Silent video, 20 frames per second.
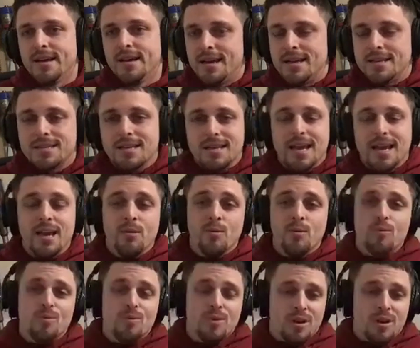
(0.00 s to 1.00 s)
It's like, hey,
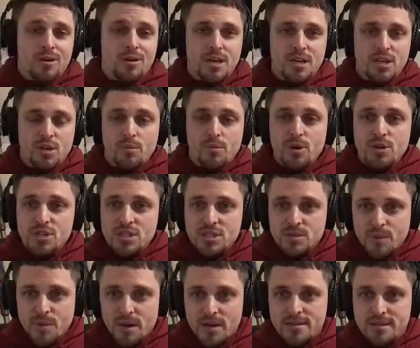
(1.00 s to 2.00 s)
can you push his
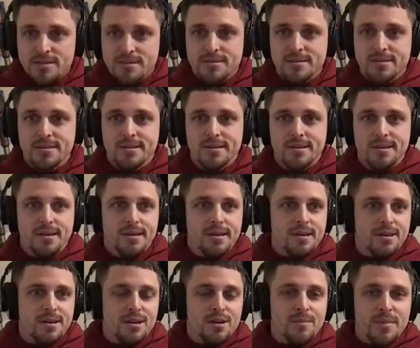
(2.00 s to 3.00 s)
buttons?
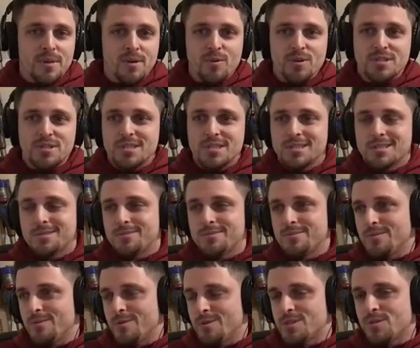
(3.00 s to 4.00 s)
What's
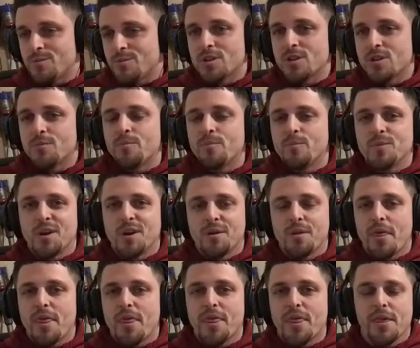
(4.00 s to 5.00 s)
what are the,
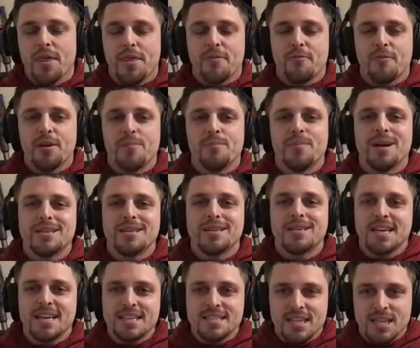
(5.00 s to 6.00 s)
the three best
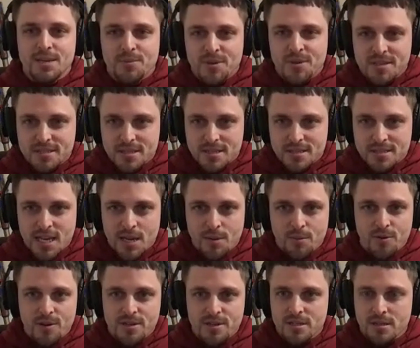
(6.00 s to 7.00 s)
things that he brings to the
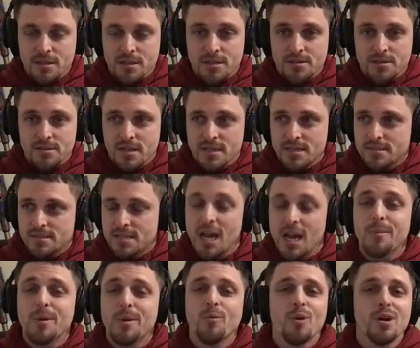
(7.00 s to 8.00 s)
table as a leader? Like,
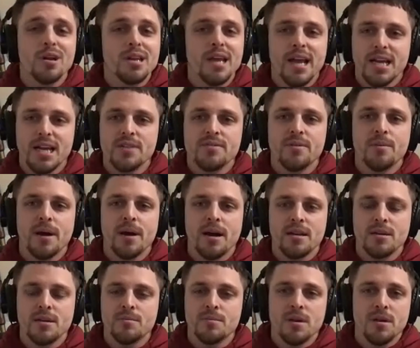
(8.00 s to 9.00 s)
tell me one negative about
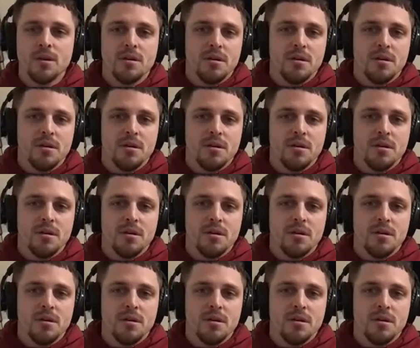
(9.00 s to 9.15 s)
him.